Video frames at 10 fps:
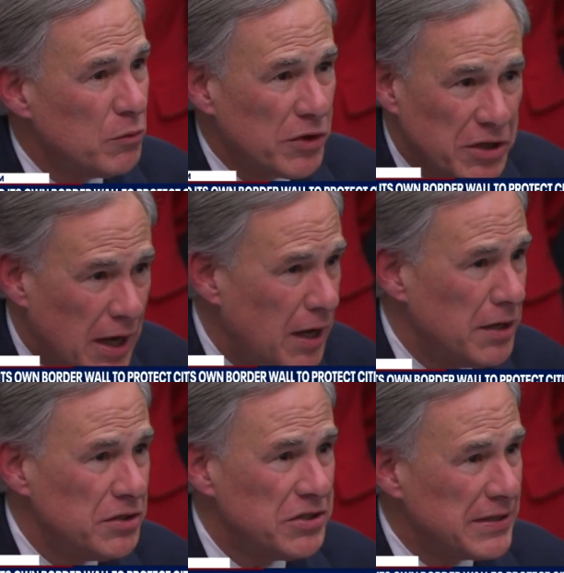with
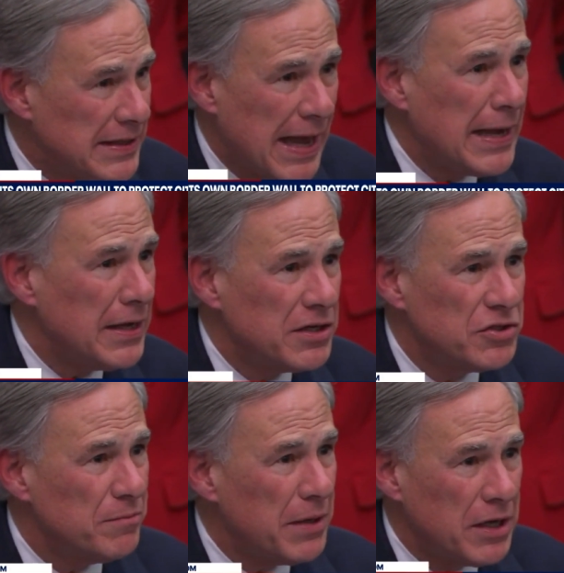guns and
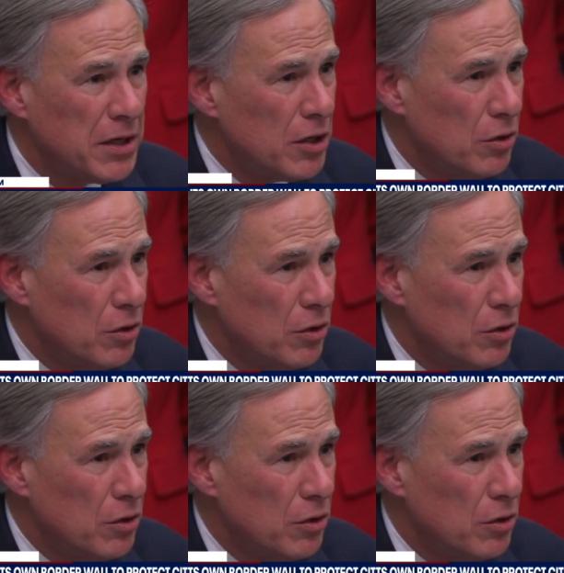gangs and being